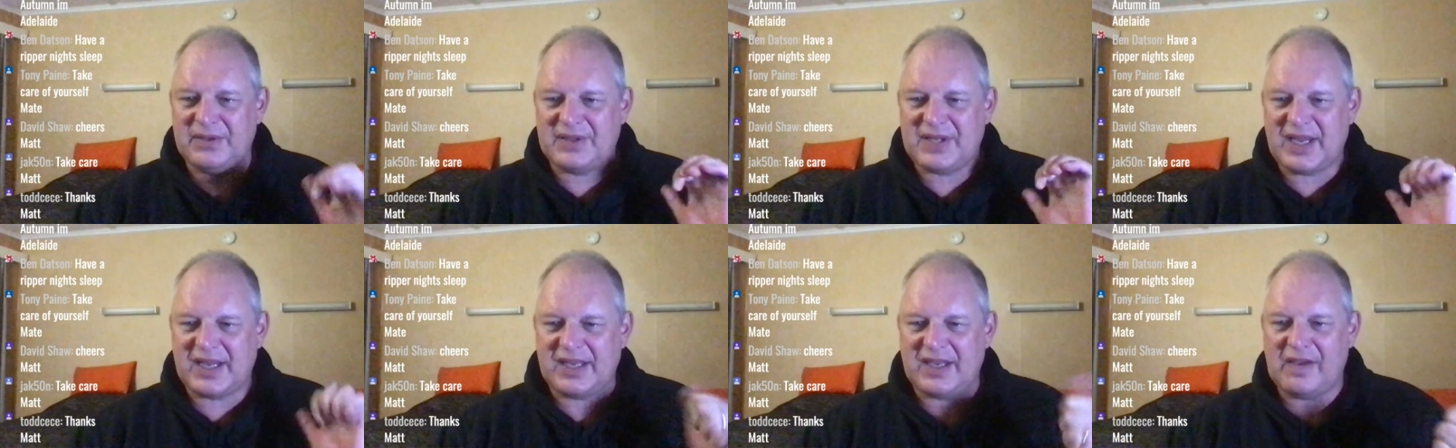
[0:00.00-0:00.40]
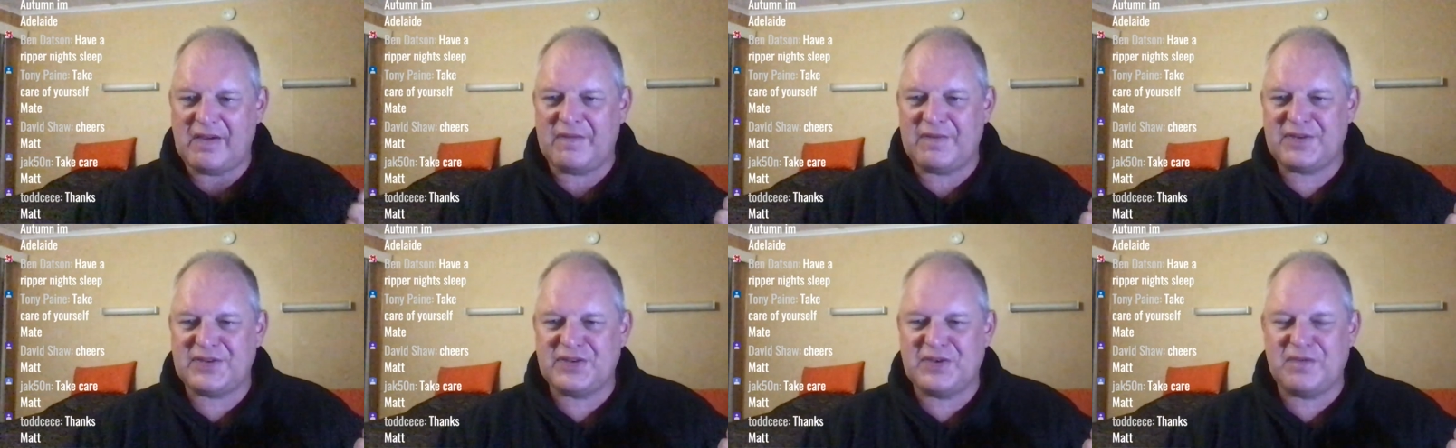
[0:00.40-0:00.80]
Take care of
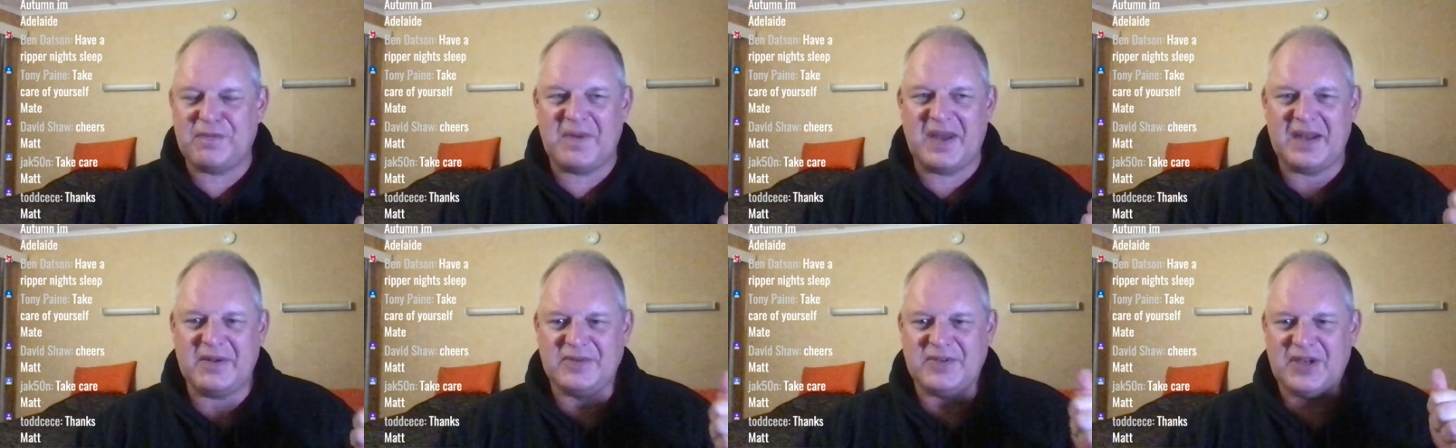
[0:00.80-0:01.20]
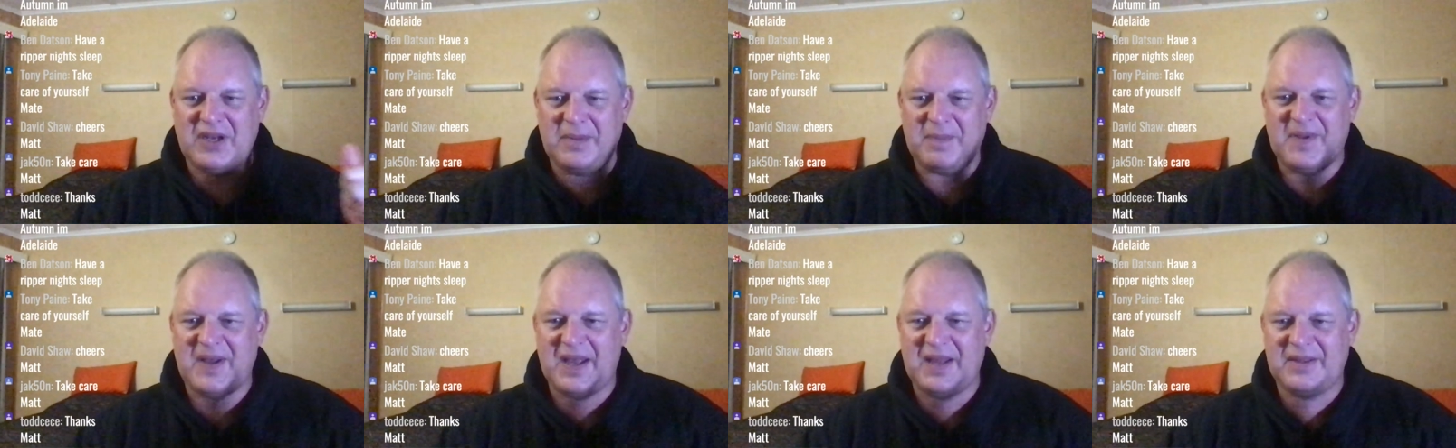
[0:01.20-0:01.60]
yourself, mate. Tony
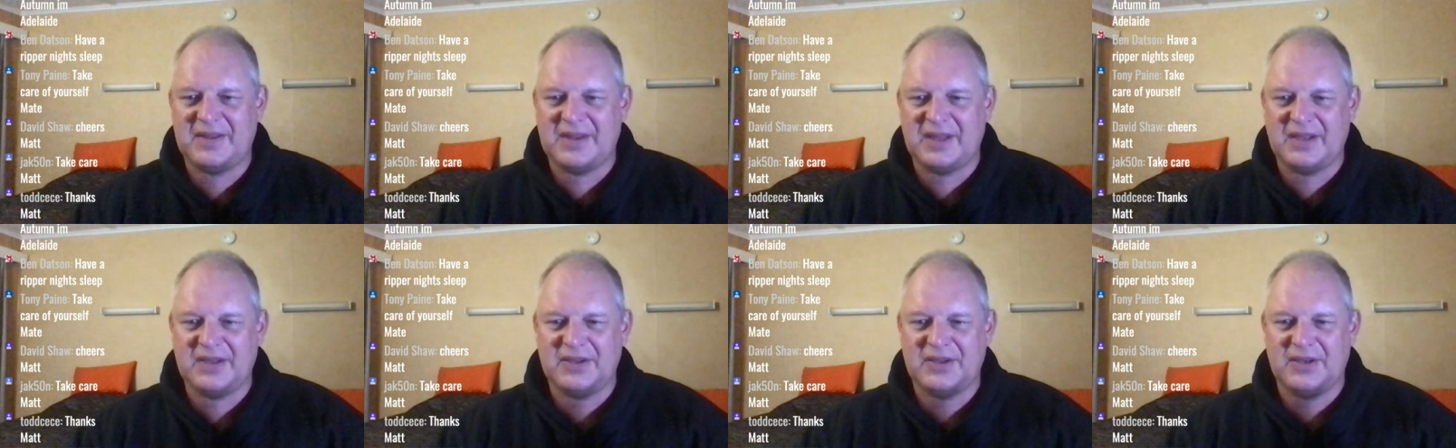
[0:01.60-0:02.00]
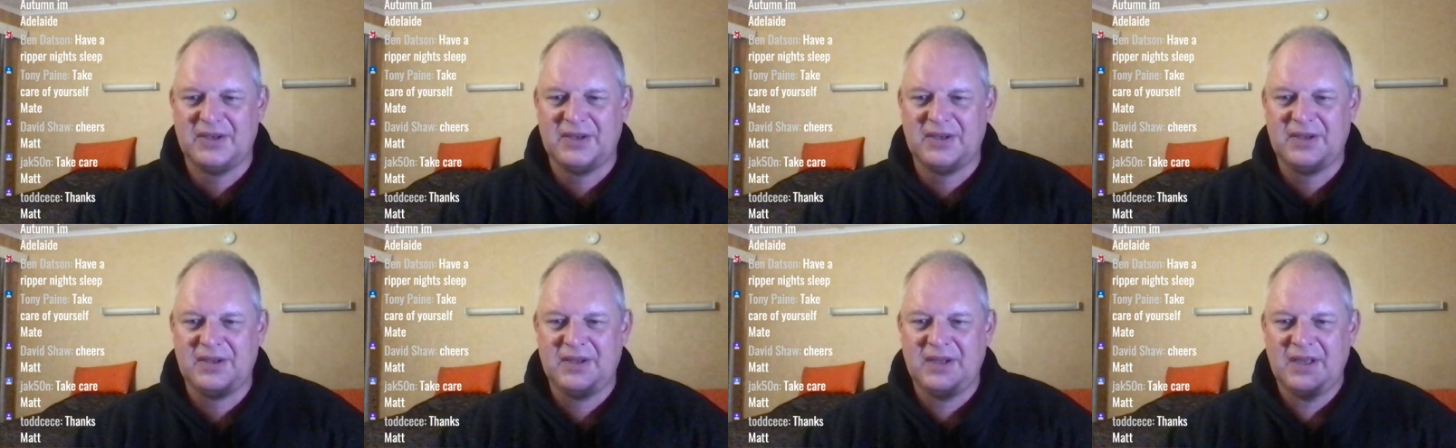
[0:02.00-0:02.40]
Payne, thank
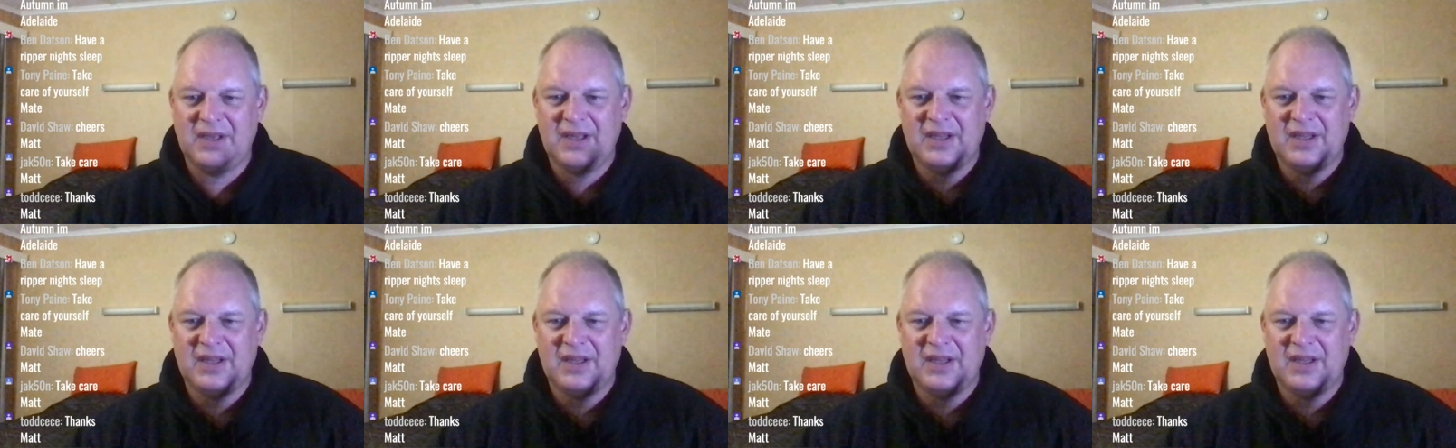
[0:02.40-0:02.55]
you.